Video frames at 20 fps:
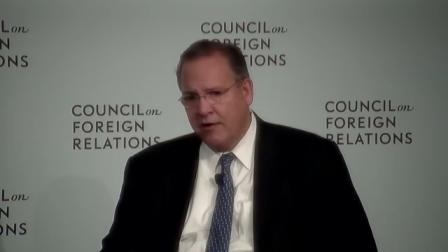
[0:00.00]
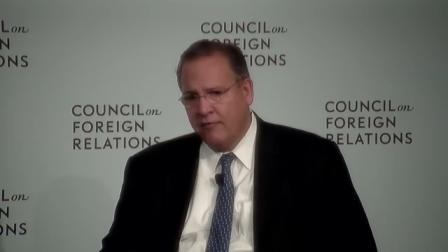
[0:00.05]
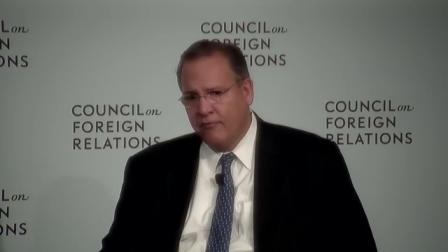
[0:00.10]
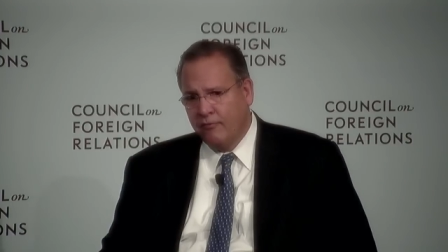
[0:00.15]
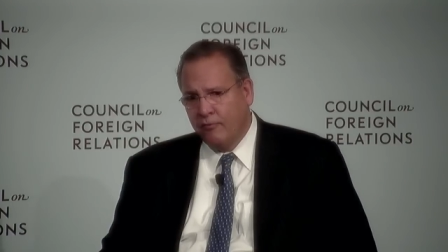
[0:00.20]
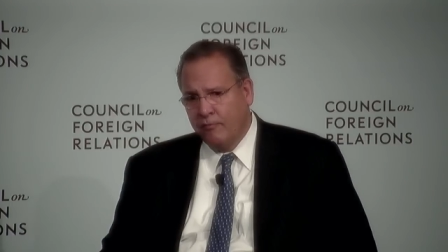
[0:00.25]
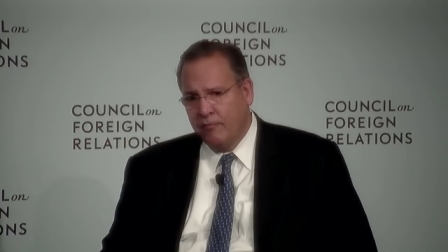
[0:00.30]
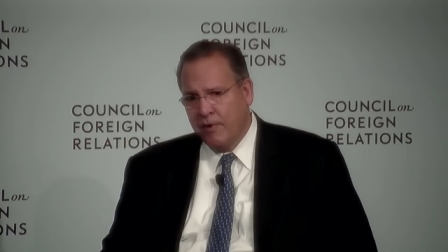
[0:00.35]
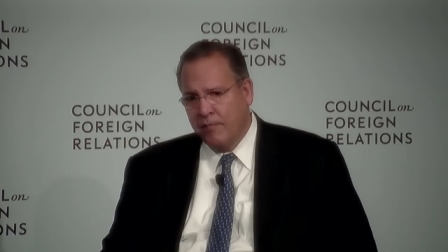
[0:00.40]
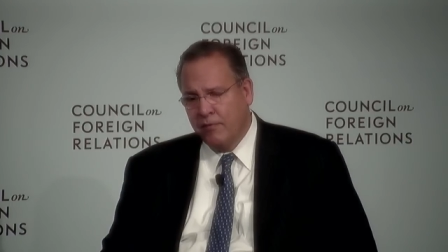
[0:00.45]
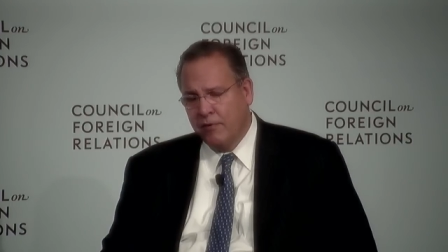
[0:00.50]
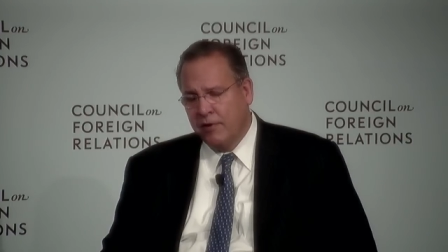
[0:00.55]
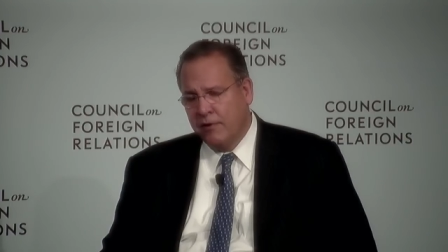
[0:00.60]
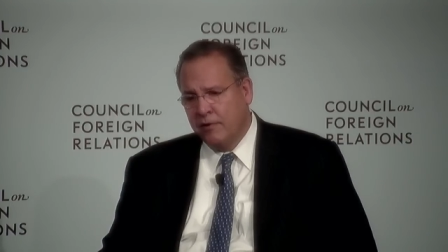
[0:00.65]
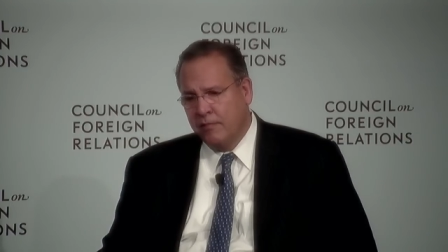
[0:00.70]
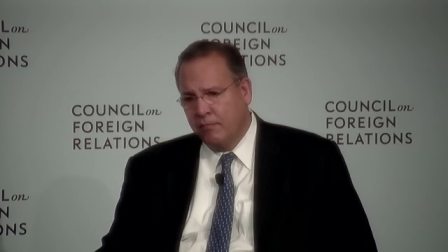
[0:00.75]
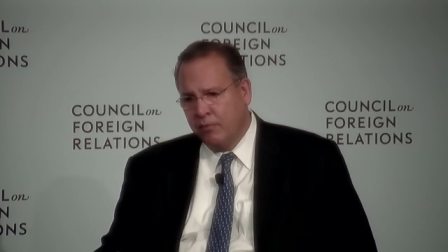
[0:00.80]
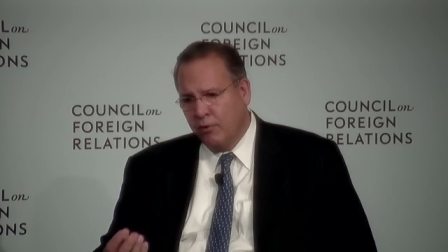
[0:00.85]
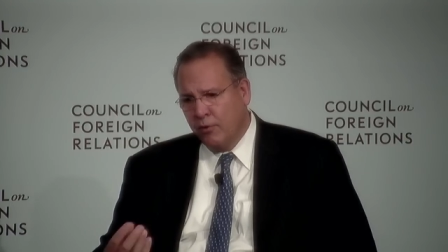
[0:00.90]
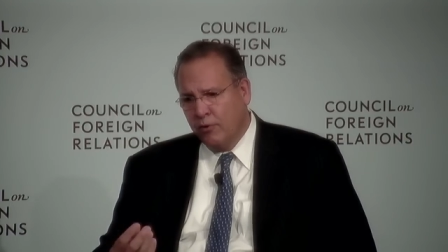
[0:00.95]
for people in
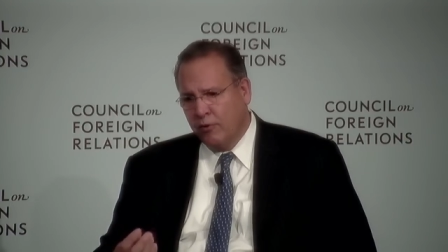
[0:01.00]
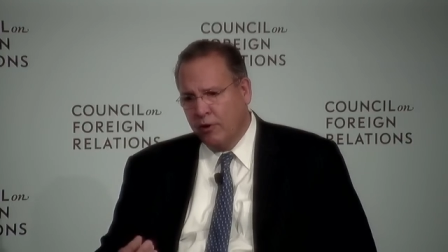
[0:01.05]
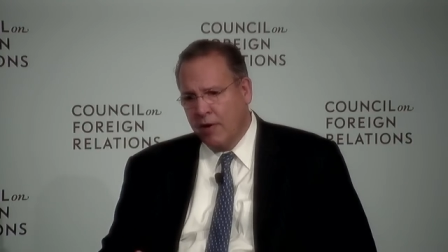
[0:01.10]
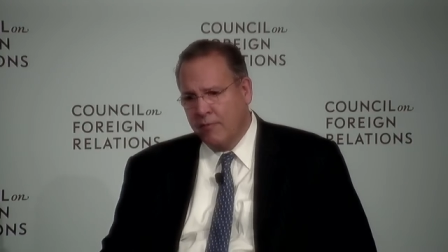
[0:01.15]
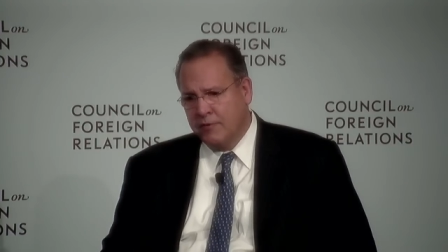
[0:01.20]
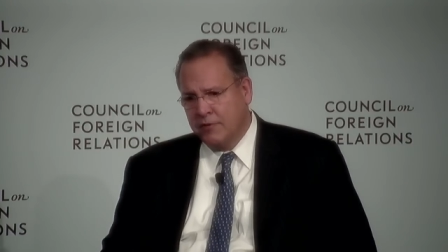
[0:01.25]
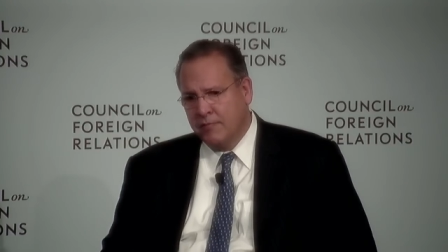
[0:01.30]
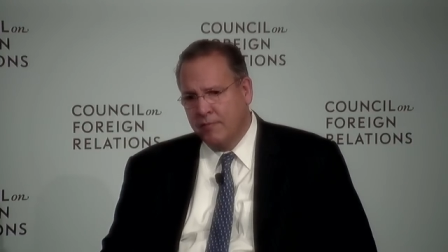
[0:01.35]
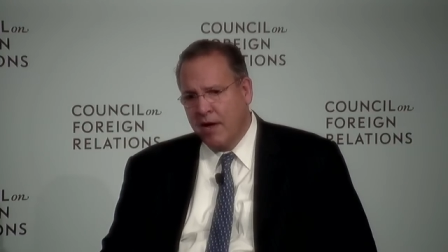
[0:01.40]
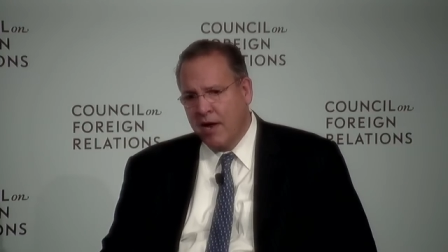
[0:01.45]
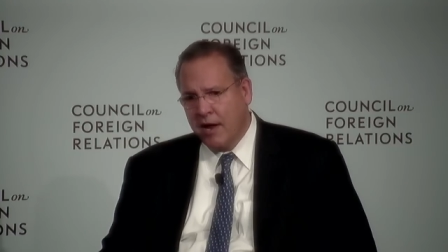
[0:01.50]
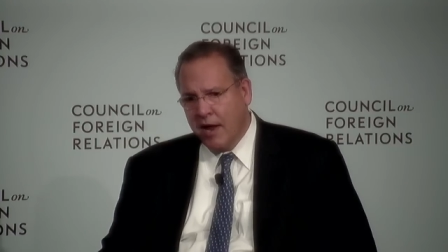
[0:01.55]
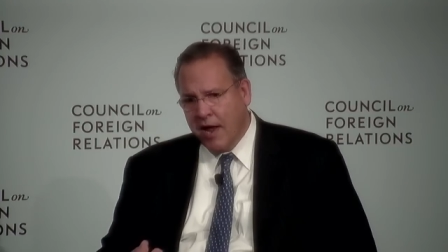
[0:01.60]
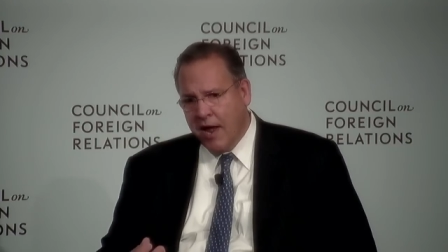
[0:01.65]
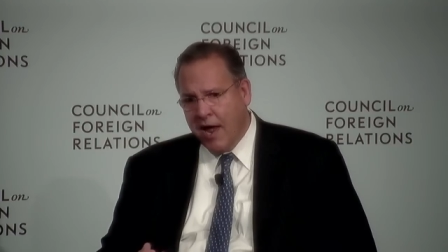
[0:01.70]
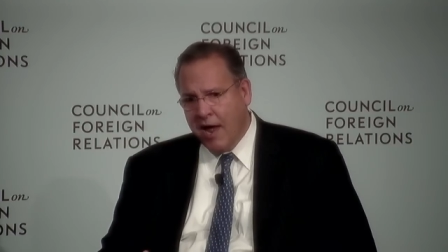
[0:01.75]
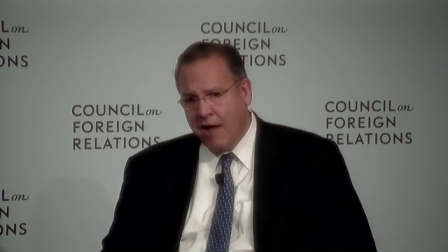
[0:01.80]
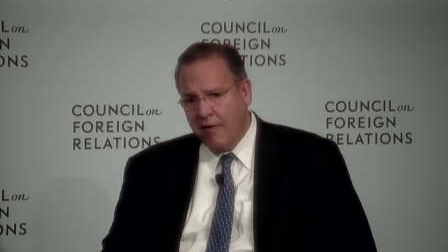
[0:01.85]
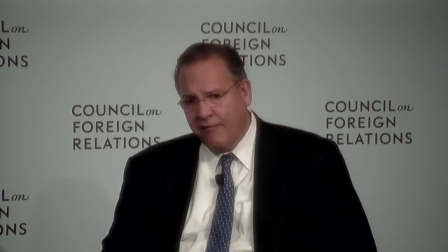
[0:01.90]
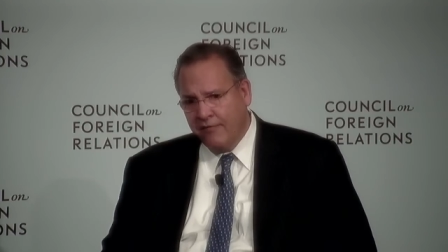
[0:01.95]
the program is about
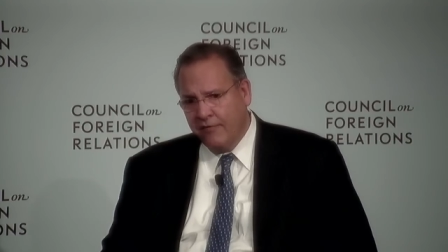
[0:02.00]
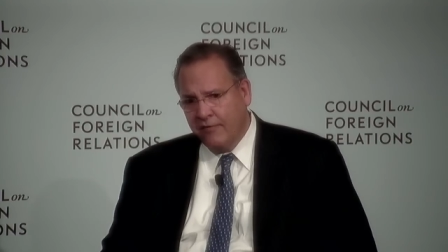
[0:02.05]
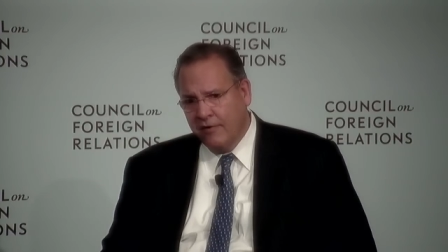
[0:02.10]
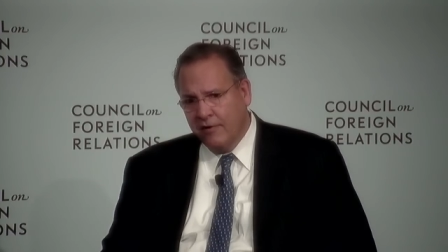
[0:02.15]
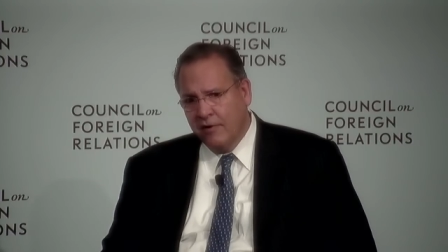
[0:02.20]
half